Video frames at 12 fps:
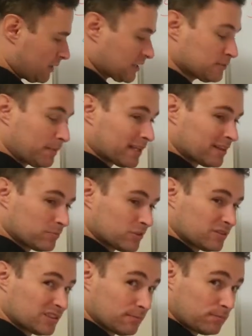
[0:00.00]
I expect them to
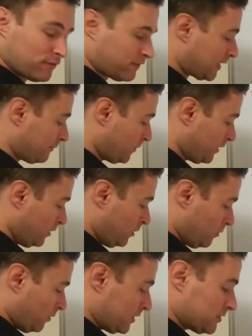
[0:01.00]
simplify.
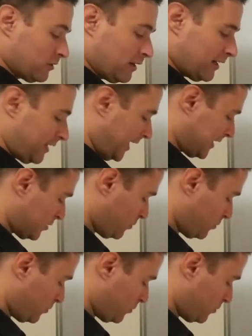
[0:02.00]
Well, there's no other x